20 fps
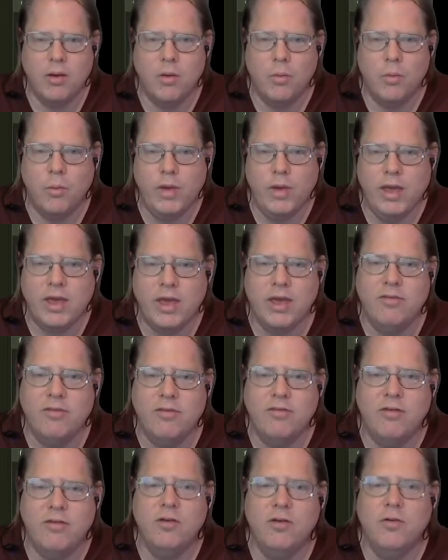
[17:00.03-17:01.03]
We can
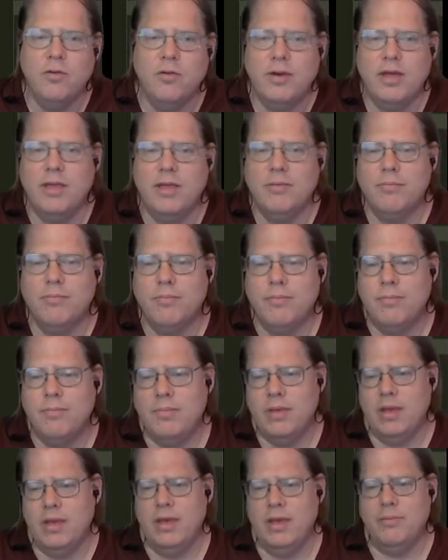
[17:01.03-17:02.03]
do
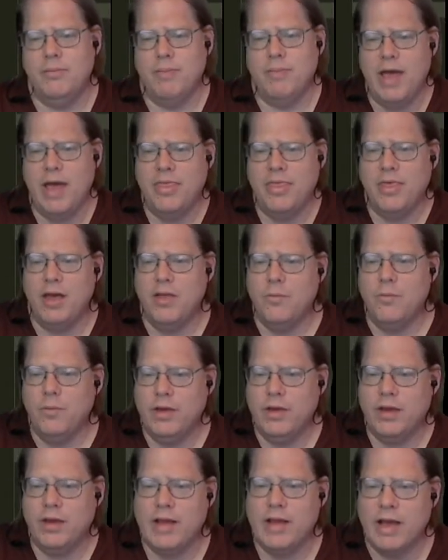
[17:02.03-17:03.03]
in Python, we
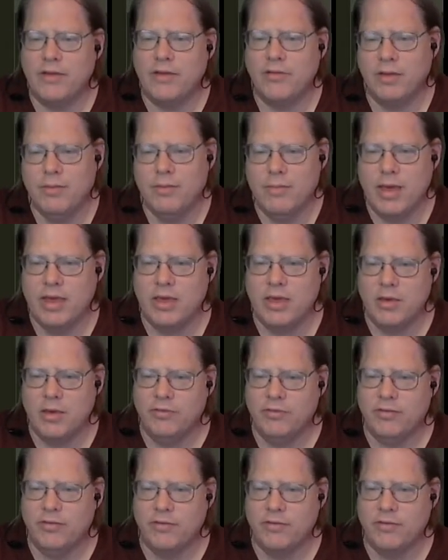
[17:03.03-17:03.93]
can actually make use